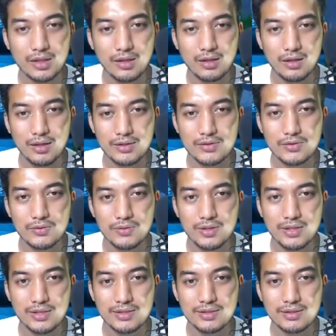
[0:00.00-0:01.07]
Let's do
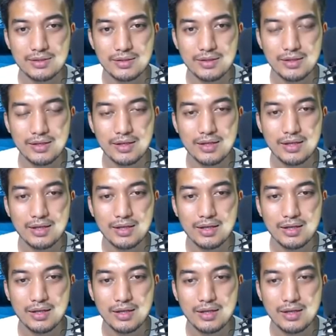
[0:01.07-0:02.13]
this.
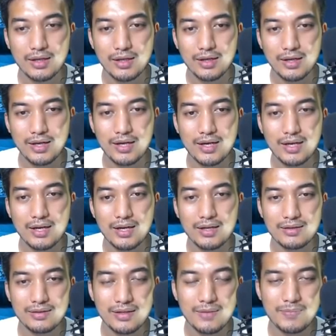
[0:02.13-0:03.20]

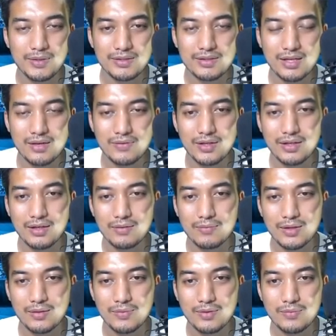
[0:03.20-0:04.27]
Yeah, the Epic 7 and
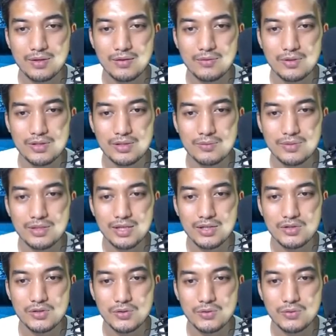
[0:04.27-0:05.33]
blah blah blah worship
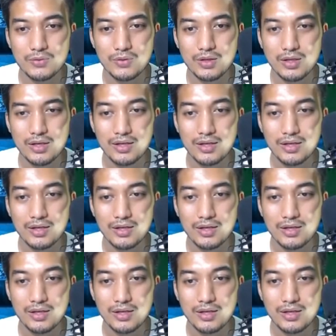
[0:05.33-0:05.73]
statue.